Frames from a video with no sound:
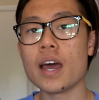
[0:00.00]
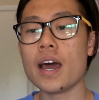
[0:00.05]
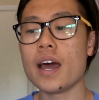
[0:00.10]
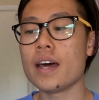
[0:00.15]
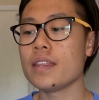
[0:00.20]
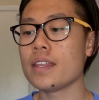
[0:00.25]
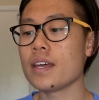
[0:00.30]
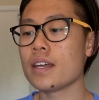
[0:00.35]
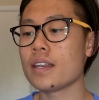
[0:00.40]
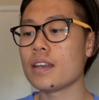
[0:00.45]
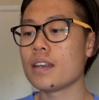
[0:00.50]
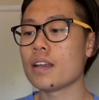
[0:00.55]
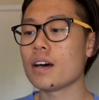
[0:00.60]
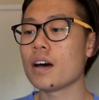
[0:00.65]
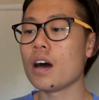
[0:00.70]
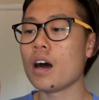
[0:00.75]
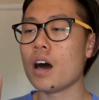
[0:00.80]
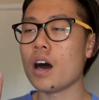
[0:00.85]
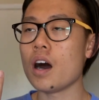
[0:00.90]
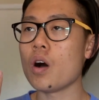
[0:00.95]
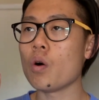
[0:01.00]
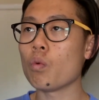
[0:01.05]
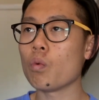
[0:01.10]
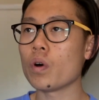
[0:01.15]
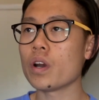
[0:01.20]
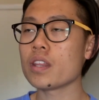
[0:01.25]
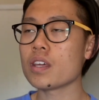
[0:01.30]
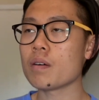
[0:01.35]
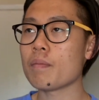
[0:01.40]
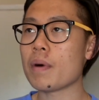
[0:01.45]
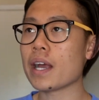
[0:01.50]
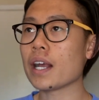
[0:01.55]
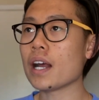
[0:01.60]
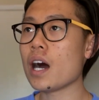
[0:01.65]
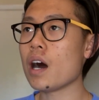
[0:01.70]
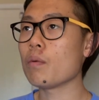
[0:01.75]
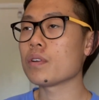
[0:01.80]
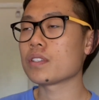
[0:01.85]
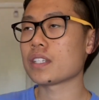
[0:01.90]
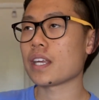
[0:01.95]
And then one of them I
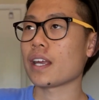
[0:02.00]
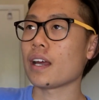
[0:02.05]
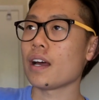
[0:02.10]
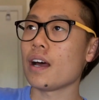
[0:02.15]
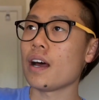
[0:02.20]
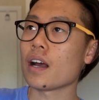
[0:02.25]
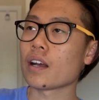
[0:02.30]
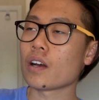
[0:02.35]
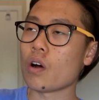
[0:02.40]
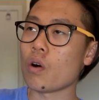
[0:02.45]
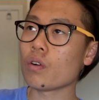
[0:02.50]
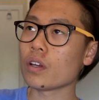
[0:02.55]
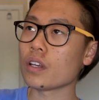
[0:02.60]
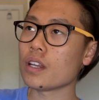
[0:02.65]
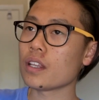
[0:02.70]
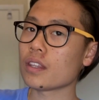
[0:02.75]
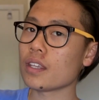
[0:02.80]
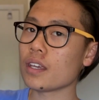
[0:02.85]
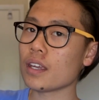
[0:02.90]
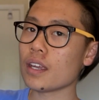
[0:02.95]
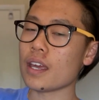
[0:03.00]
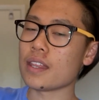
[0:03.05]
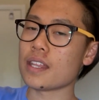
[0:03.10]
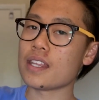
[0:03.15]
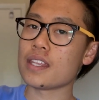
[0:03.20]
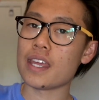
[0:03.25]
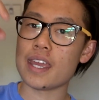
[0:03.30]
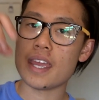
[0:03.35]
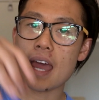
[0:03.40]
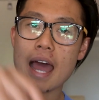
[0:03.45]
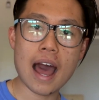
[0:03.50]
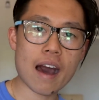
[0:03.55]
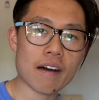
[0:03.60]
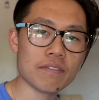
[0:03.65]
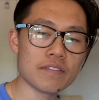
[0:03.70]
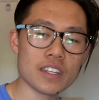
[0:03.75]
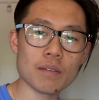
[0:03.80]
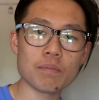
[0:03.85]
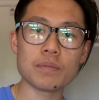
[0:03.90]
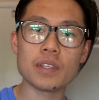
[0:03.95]
got was like coconut thing, and then they
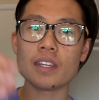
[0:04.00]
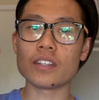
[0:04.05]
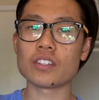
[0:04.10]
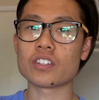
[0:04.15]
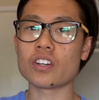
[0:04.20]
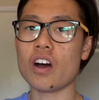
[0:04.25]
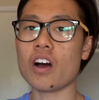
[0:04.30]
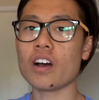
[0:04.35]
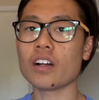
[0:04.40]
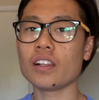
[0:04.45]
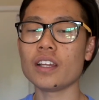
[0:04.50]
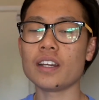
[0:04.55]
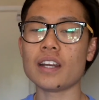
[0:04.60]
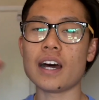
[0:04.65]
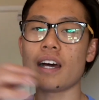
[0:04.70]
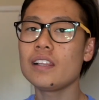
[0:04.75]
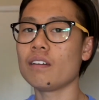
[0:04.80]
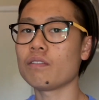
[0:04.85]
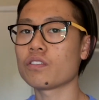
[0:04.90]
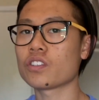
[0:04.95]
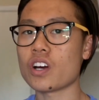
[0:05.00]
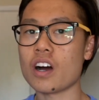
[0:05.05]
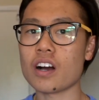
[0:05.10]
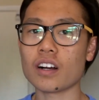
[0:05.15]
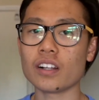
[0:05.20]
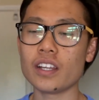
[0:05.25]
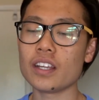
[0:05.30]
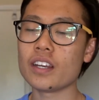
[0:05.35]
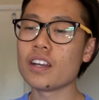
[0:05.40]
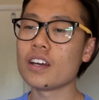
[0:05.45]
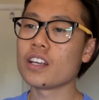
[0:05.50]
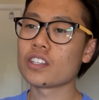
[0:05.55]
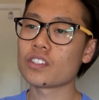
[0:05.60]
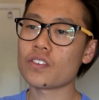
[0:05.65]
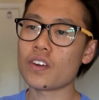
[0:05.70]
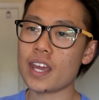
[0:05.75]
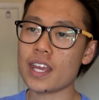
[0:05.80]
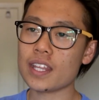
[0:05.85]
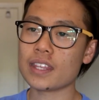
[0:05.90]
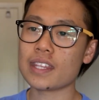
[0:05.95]
half dipped it in chocolate. I love chocolate, so
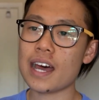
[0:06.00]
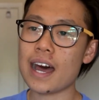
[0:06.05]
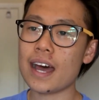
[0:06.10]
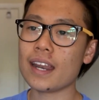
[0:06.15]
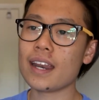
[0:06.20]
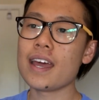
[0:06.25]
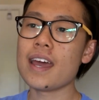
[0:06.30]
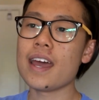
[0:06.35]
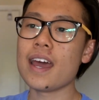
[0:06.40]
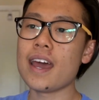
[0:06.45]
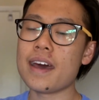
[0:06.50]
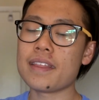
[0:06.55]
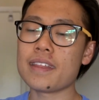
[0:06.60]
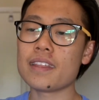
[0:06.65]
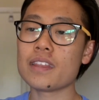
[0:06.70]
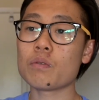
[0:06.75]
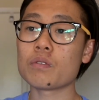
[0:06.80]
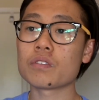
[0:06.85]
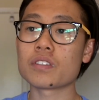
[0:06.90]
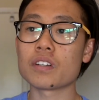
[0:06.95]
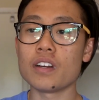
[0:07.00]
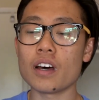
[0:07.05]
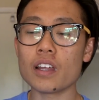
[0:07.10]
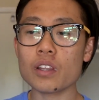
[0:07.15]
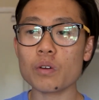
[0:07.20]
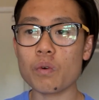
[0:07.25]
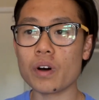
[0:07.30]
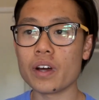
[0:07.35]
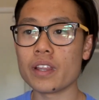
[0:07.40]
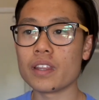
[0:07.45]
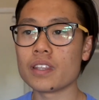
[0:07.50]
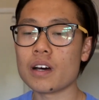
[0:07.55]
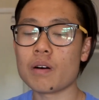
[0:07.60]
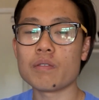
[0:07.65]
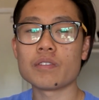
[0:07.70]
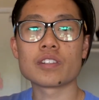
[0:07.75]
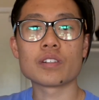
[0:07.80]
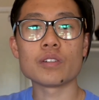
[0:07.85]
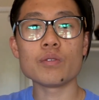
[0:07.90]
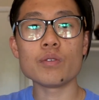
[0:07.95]
I ate that. And then there was another one that
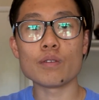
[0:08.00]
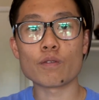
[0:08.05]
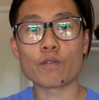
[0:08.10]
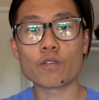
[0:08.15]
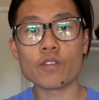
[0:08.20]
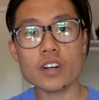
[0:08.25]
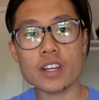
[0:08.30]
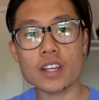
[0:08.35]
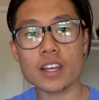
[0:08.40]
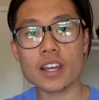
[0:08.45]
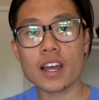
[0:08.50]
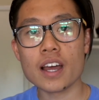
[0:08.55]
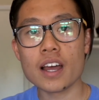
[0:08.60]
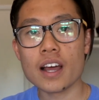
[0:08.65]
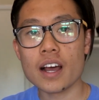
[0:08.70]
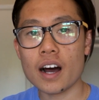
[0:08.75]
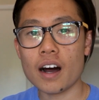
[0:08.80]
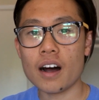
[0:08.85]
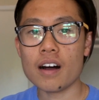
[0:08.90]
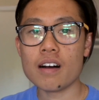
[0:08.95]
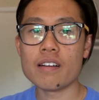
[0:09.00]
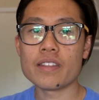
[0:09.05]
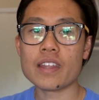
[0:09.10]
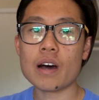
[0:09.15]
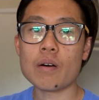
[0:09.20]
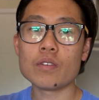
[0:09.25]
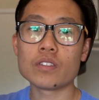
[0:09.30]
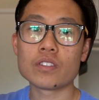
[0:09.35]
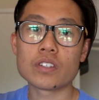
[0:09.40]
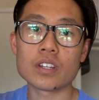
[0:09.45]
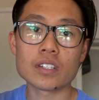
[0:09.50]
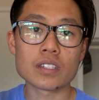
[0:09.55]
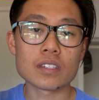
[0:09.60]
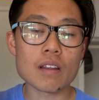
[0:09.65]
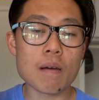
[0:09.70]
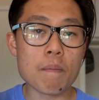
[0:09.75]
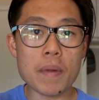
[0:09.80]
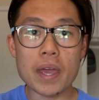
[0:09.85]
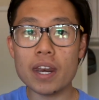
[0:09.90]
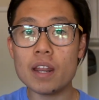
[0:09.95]
was gluten-free that was
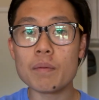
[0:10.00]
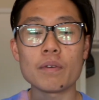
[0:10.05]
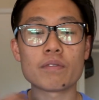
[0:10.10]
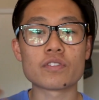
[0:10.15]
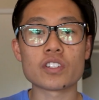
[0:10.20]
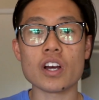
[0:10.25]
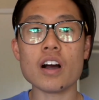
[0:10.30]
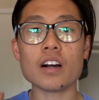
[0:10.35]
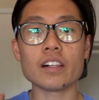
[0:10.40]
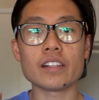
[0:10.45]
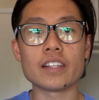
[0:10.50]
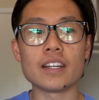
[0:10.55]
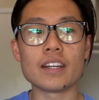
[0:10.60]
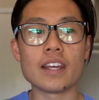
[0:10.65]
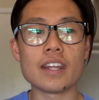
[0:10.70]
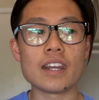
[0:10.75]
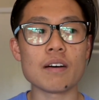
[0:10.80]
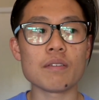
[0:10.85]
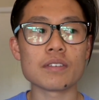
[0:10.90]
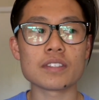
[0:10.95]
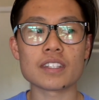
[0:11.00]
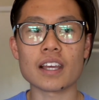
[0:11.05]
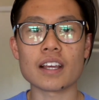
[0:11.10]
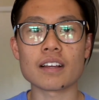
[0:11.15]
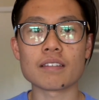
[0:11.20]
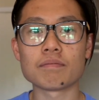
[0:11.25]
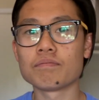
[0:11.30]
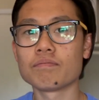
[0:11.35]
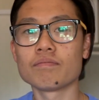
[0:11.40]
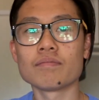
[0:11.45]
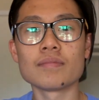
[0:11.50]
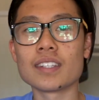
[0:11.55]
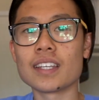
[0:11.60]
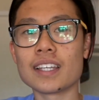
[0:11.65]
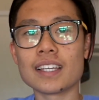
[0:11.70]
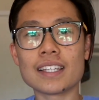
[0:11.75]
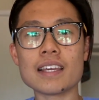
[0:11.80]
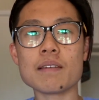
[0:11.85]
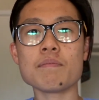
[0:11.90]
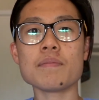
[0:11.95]
just made up of chocolate, and I was like,
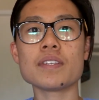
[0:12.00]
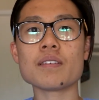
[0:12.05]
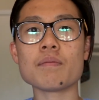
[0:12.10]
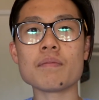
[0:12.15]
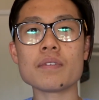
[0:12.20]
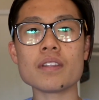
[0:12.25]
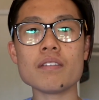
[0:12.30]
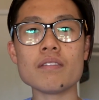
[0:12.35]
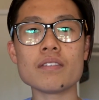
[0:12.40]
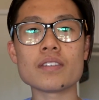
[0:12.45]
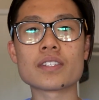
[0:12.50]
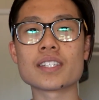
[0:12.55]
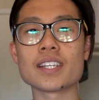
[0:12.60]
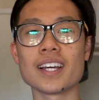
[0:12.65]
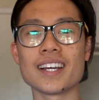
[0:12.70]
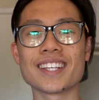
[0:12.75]
give me some of those.